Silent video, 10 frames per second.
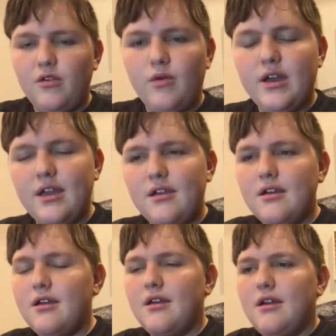away.
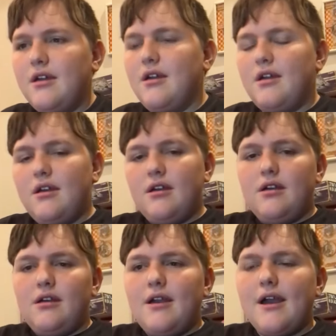
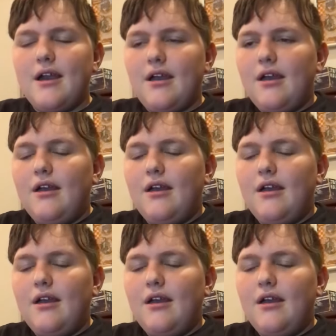And